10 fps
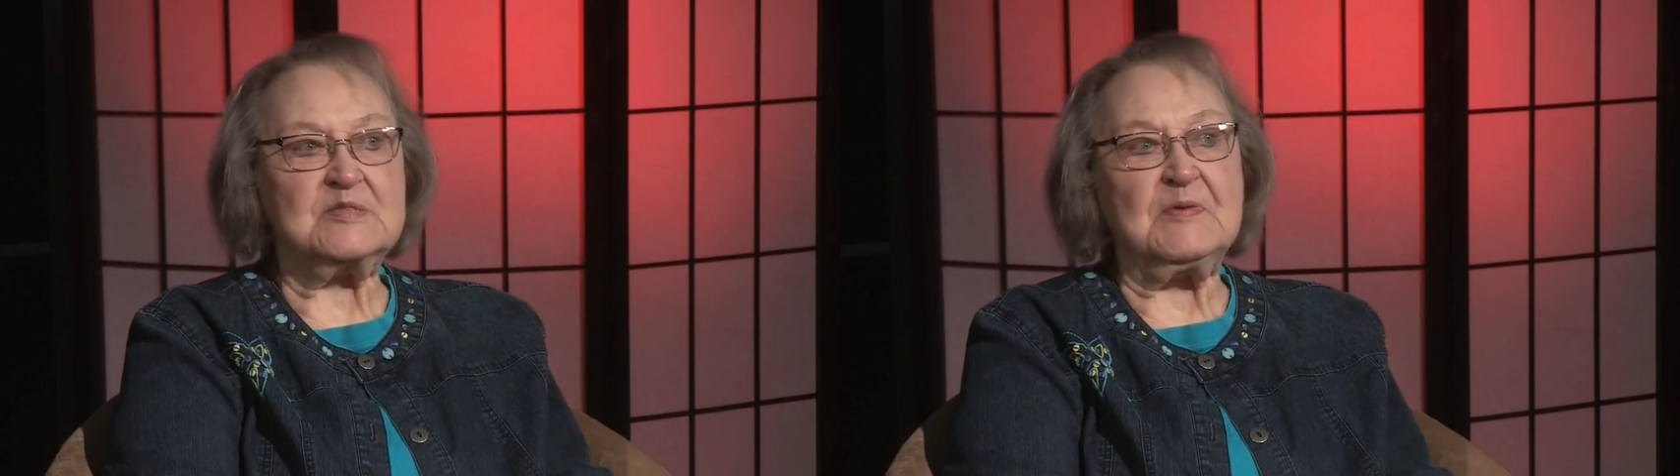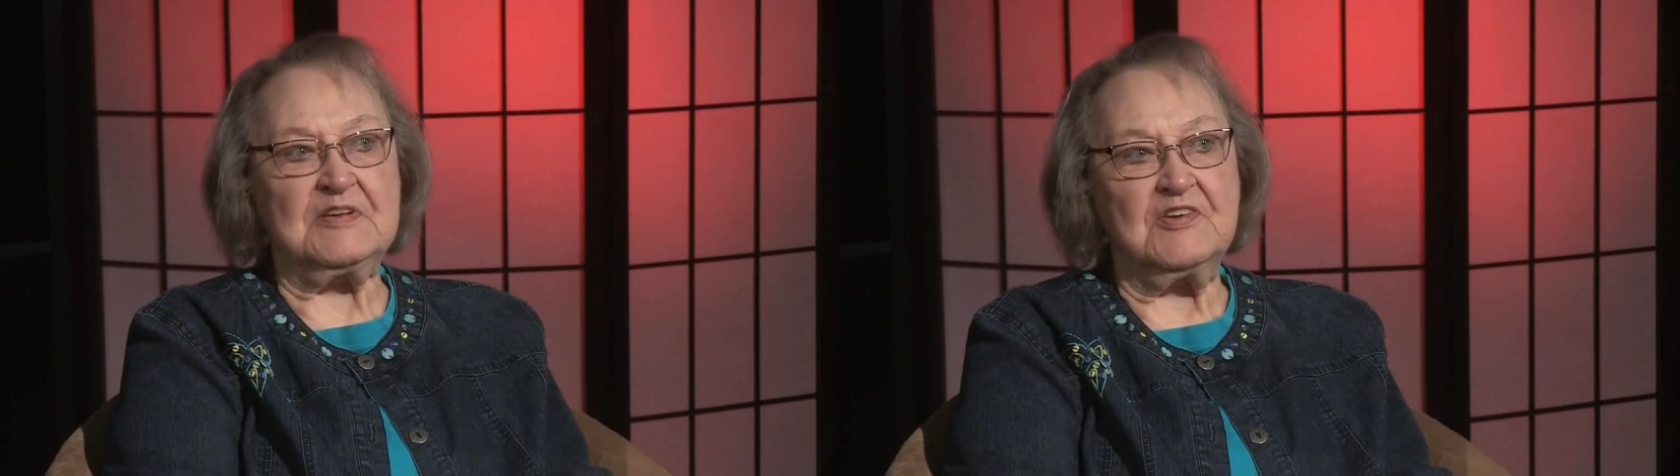to
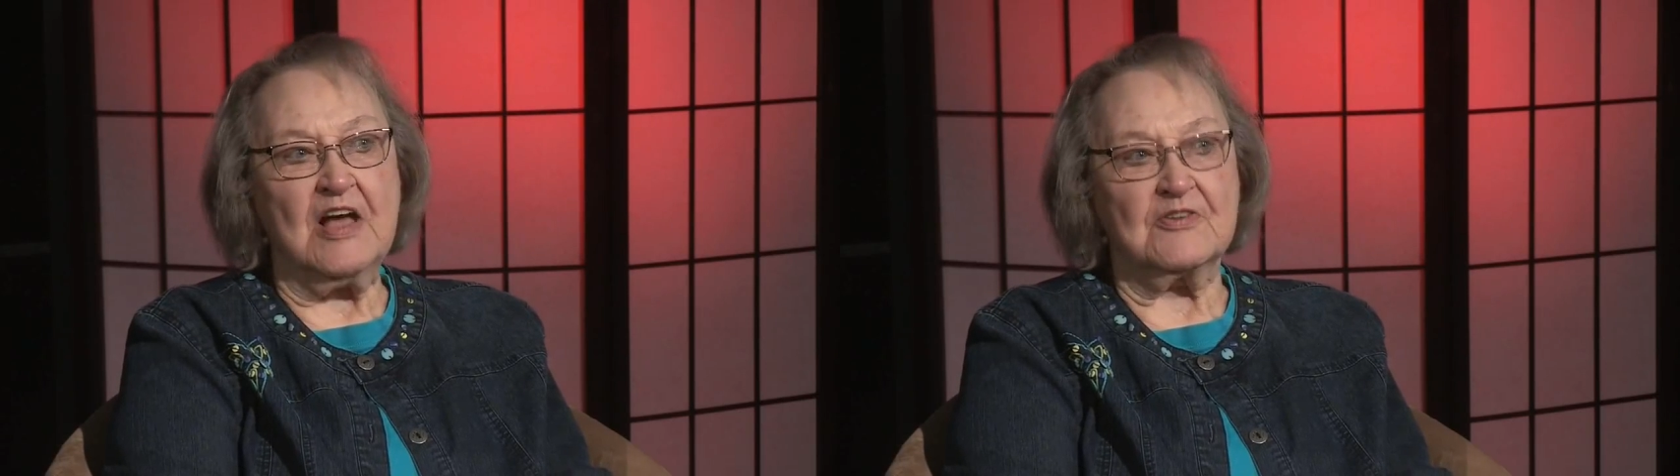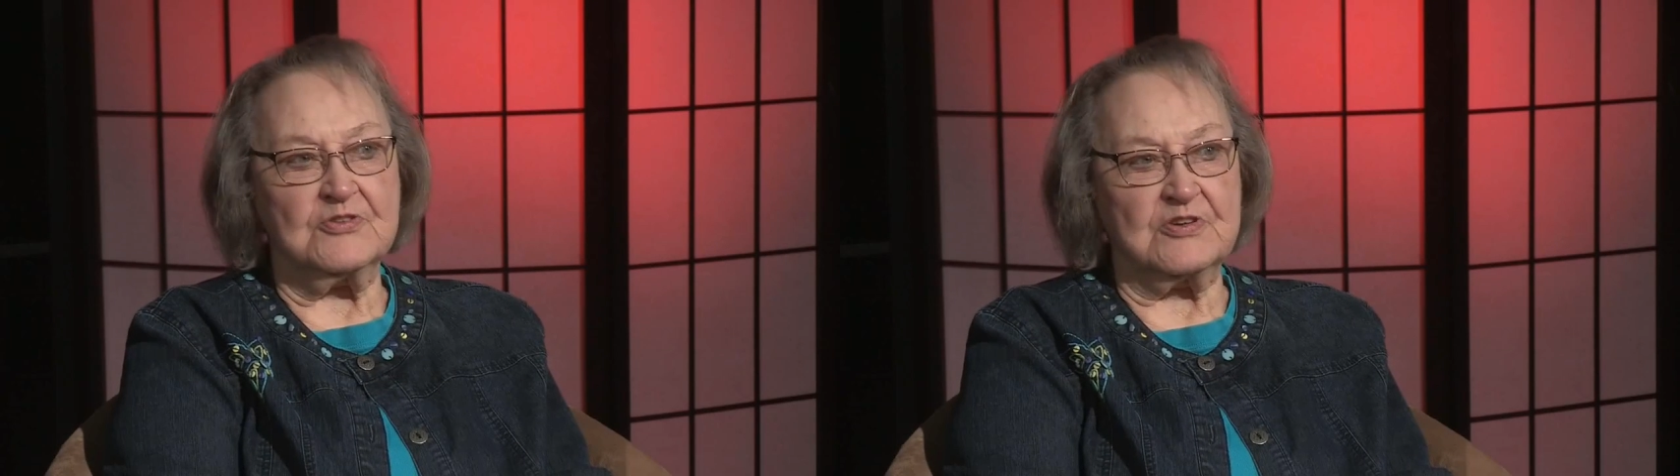spend
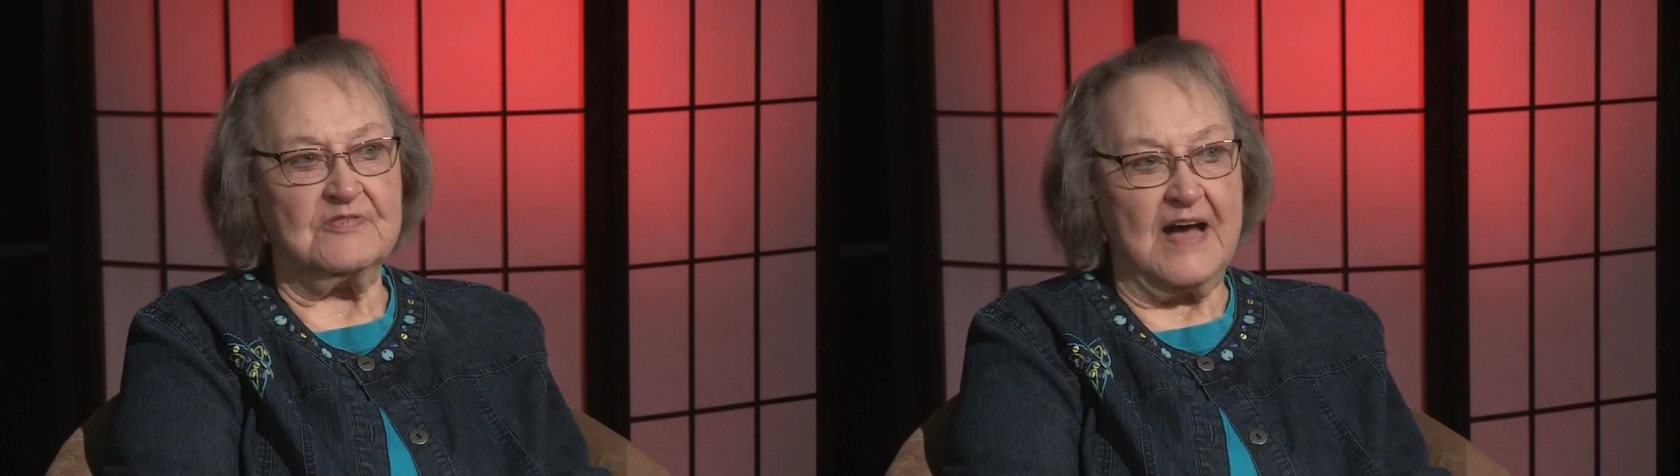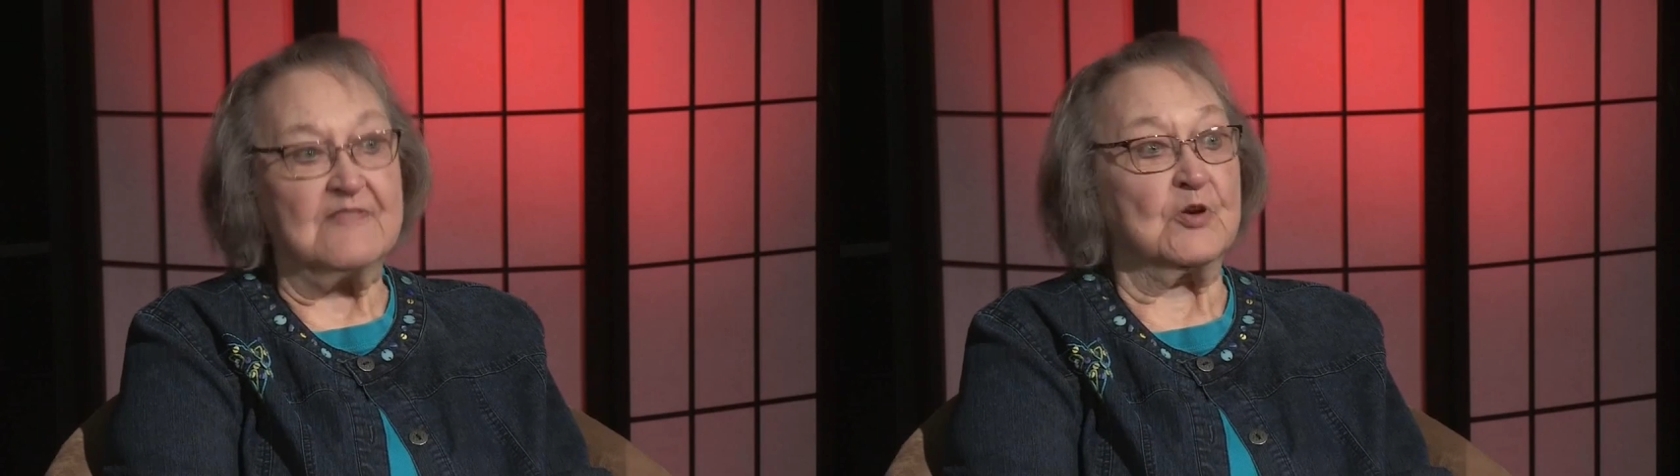
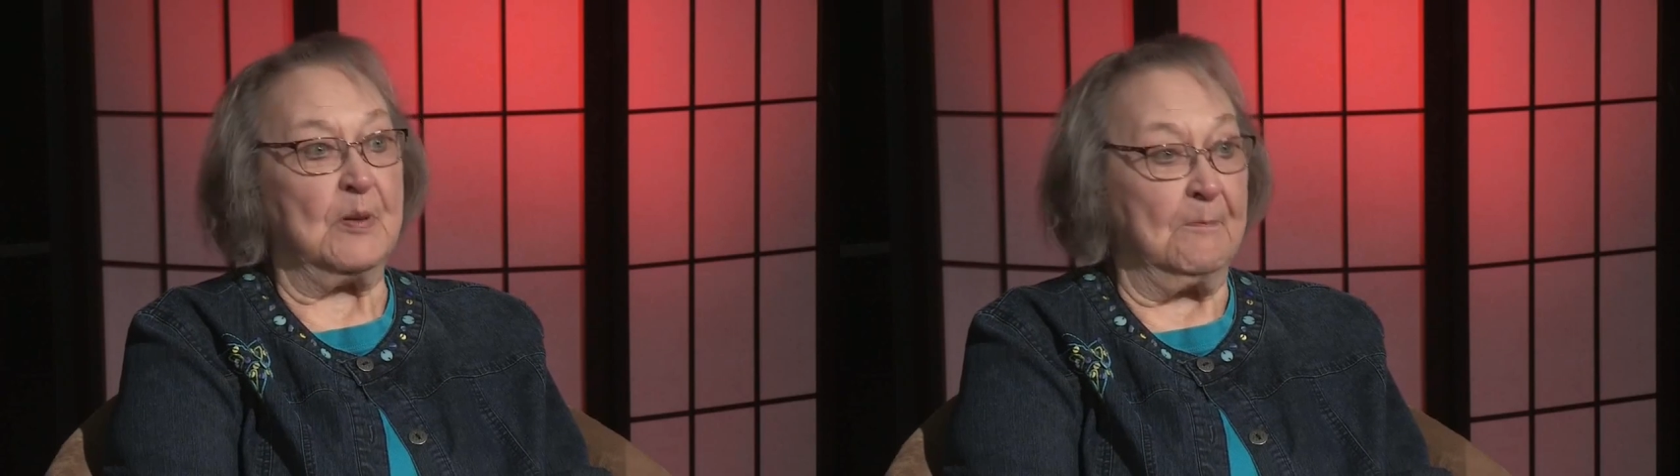$1.35 on